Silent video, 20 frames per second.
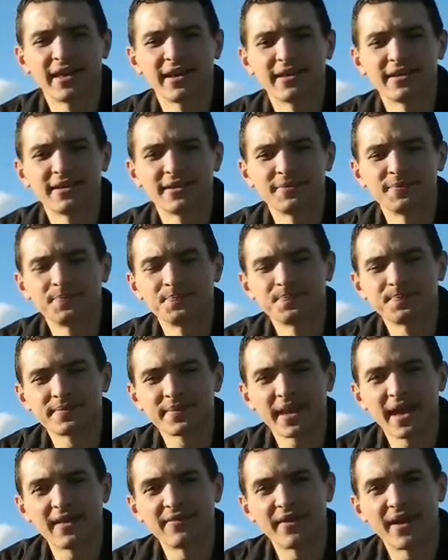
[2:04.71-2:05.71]
and
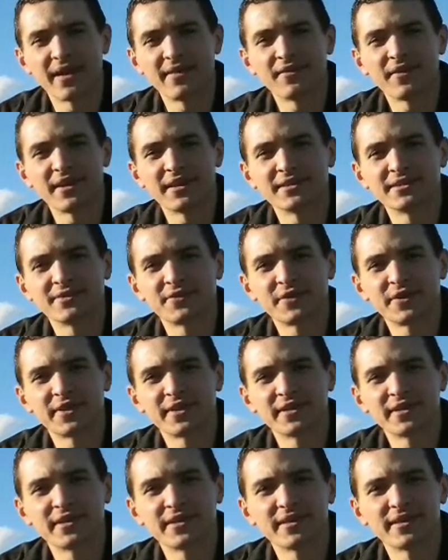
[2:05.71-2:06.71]
have evidence for
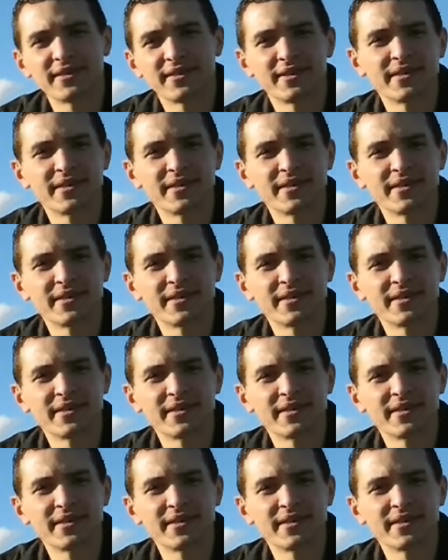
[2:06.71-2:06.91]
the